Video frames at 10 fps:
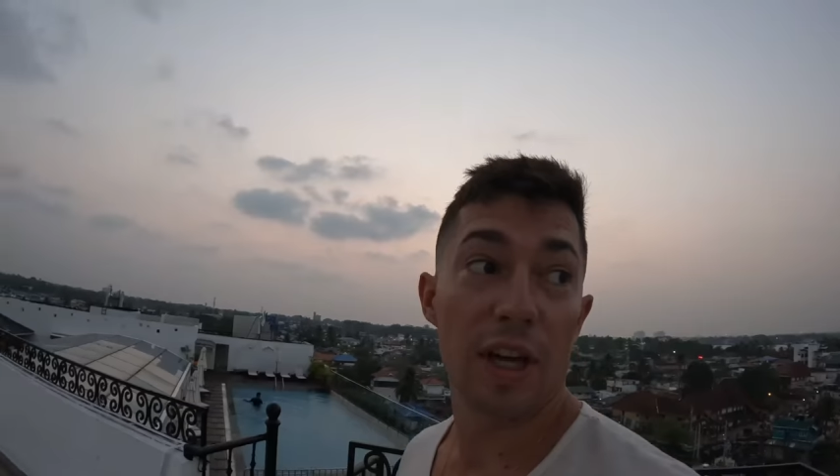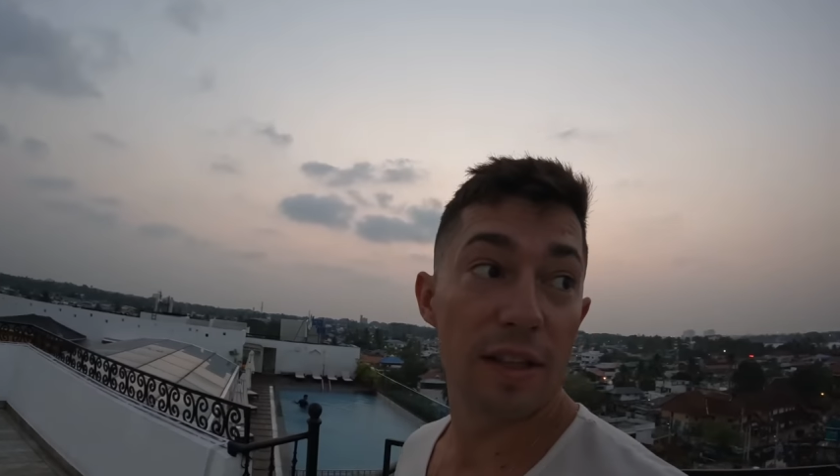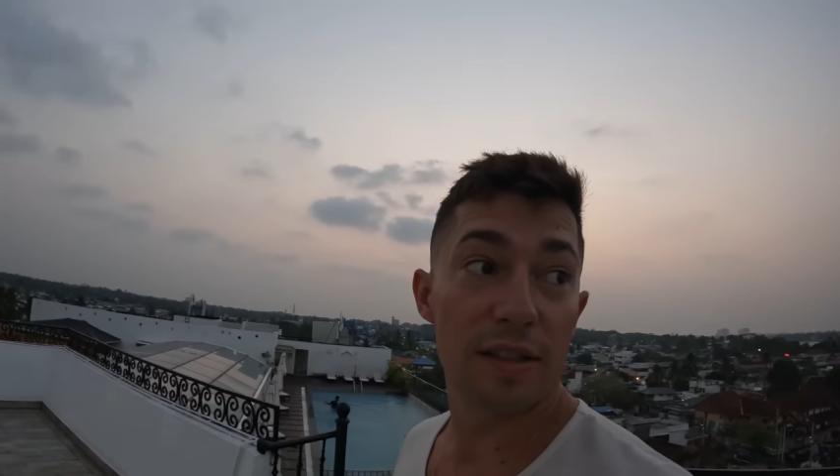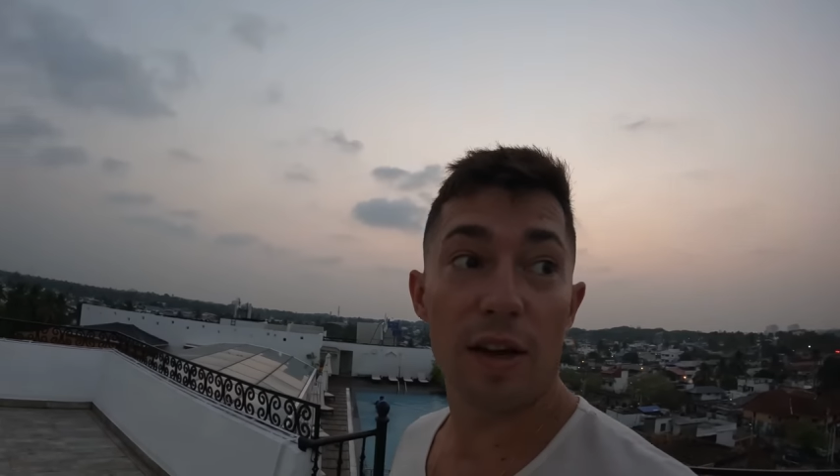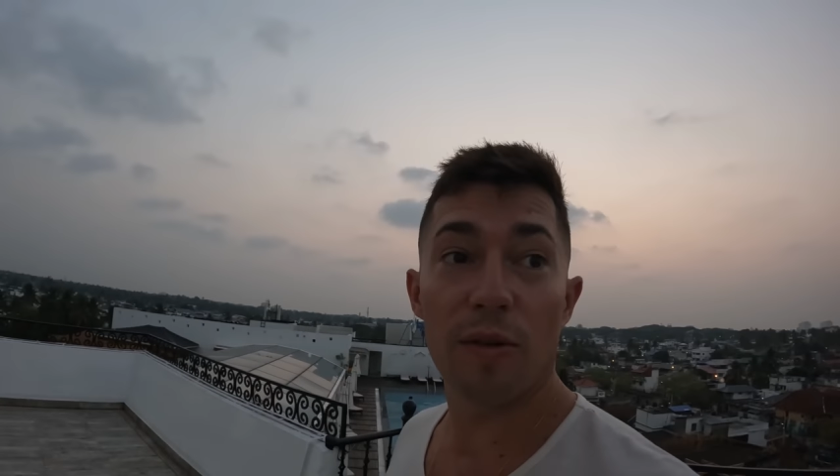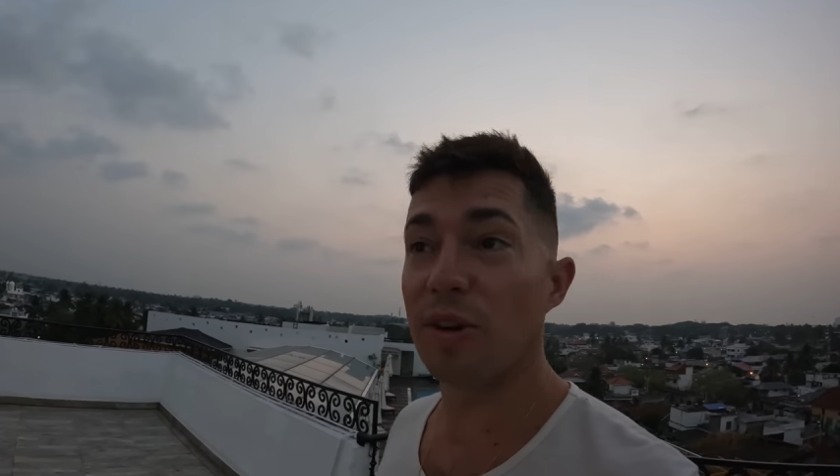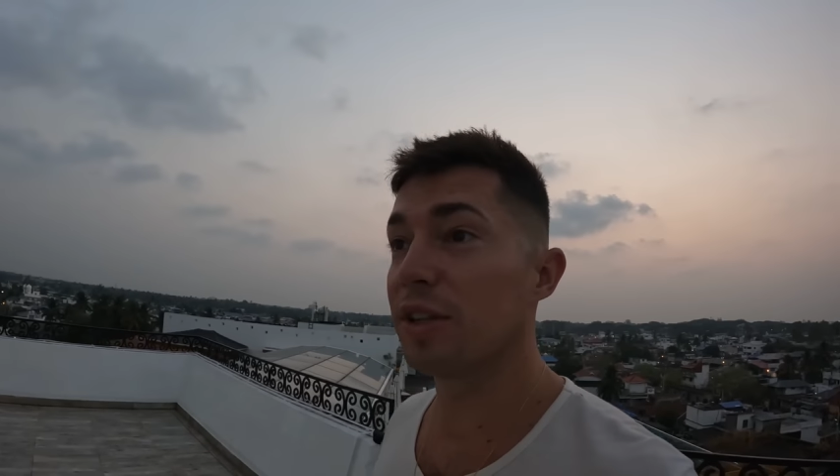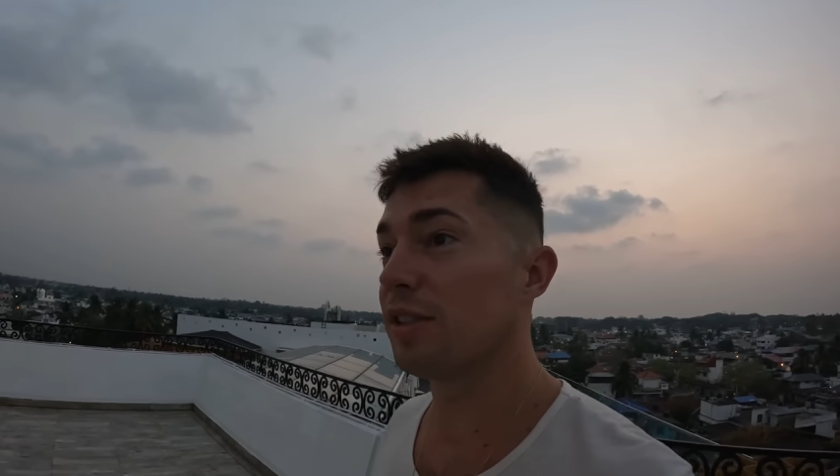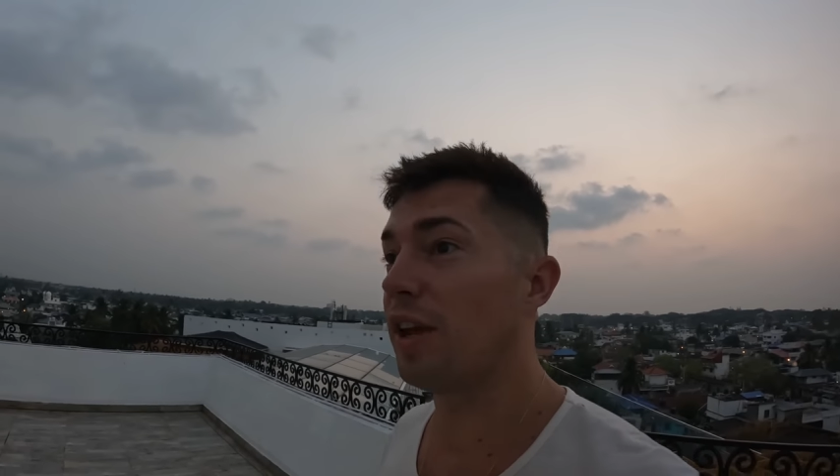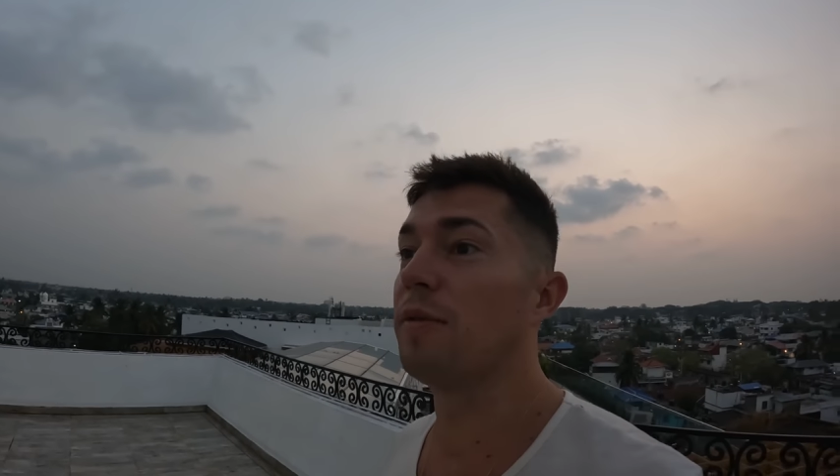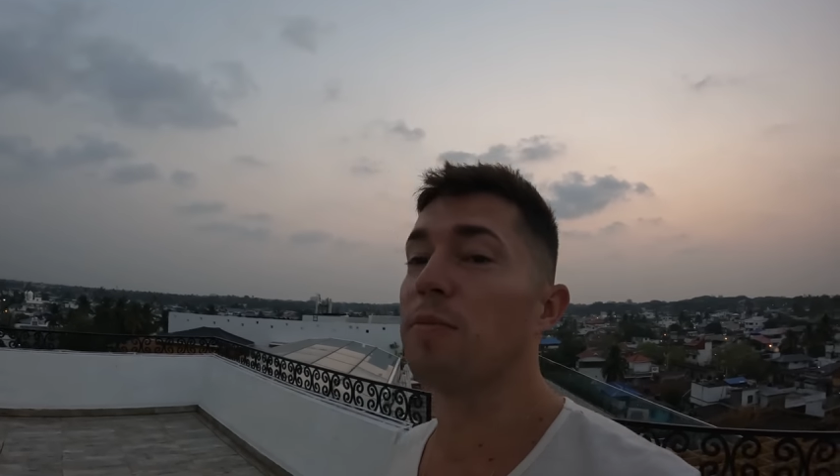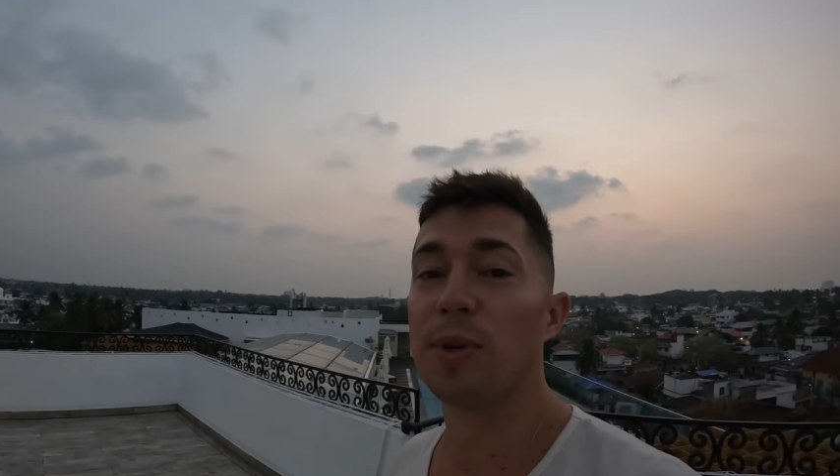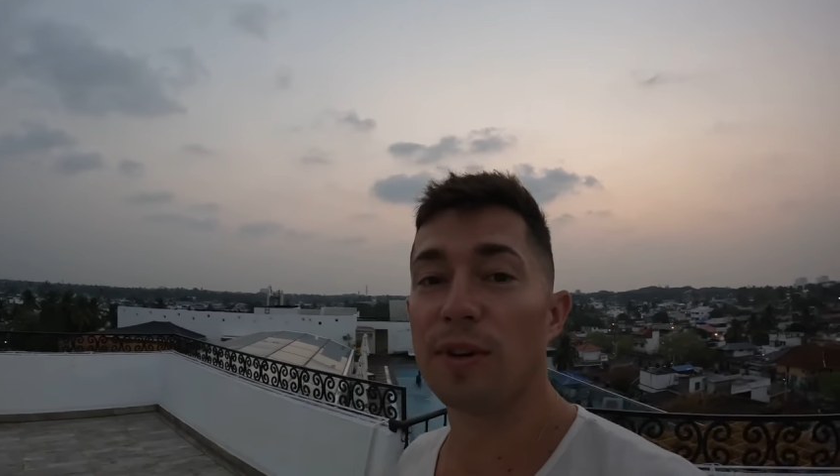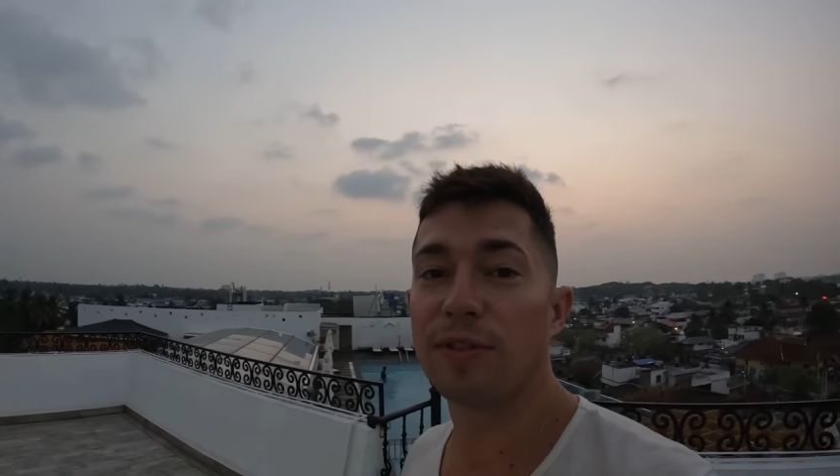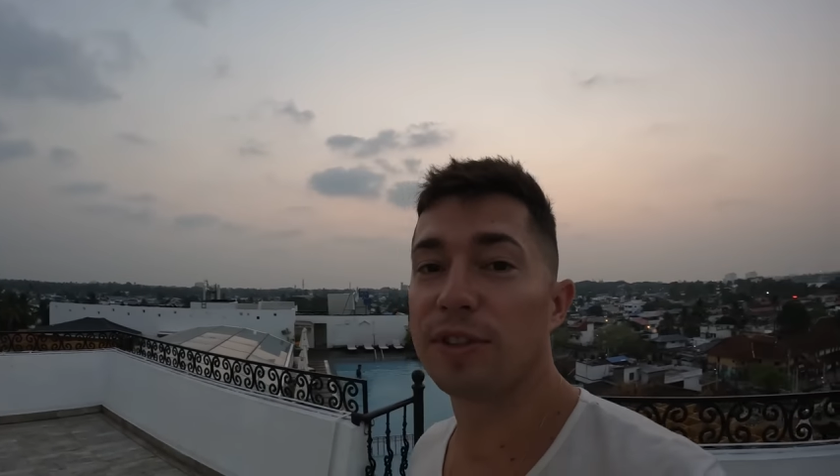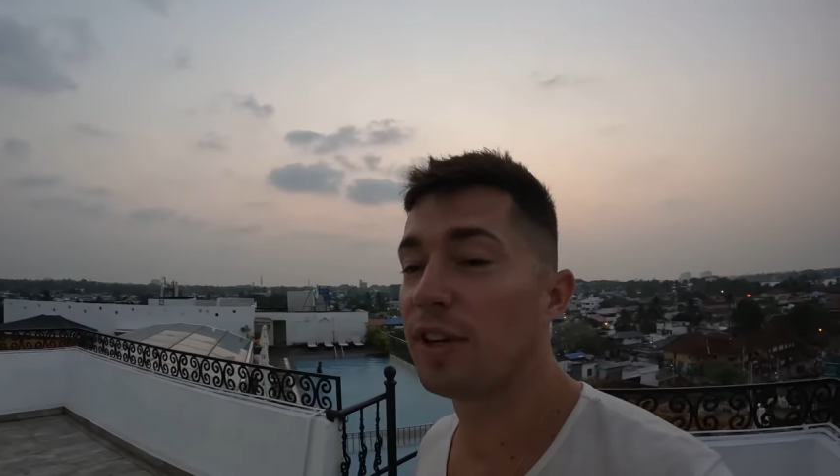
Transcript: Guys, that was a beautiful